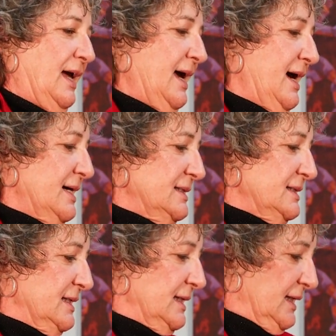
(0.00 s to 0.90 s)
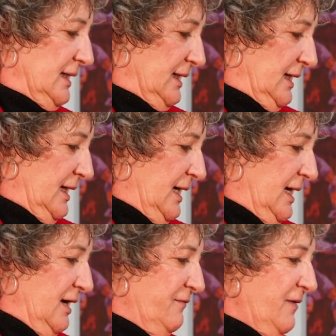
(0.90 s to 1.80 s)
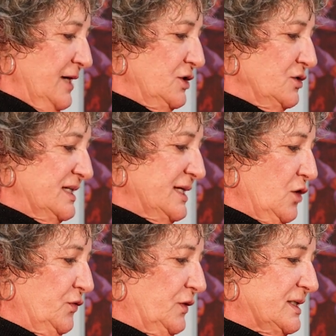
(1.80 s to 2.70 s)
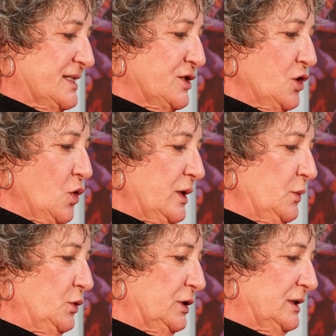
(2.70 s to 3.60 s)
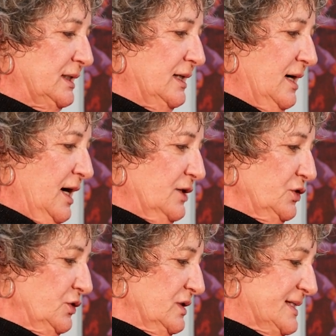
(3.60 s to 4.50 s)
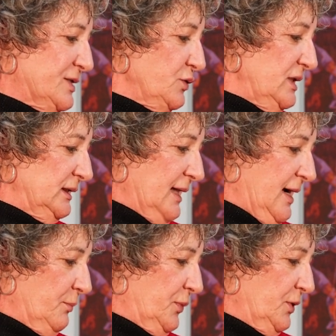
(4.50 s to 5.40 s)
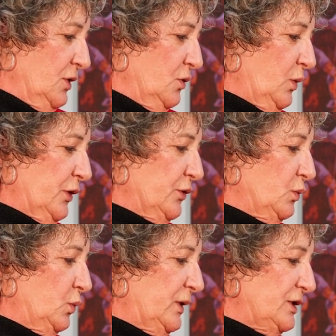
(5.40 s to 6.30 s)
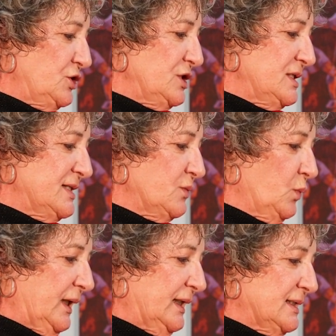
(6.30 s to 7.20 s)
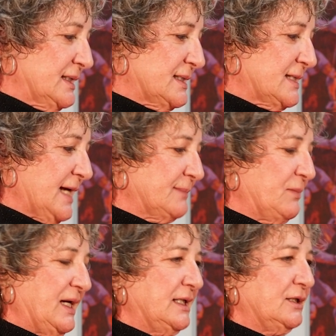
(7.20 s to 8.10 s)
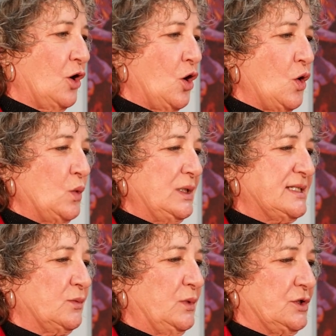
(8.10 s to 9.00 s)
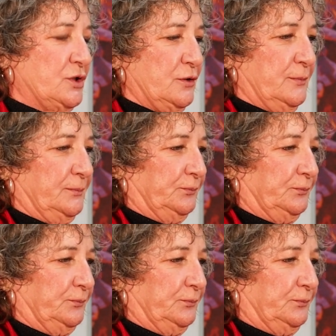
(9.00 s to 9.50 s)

and find herself in a snowy wood under a street lamp where the witch's wickedness had made it always winter.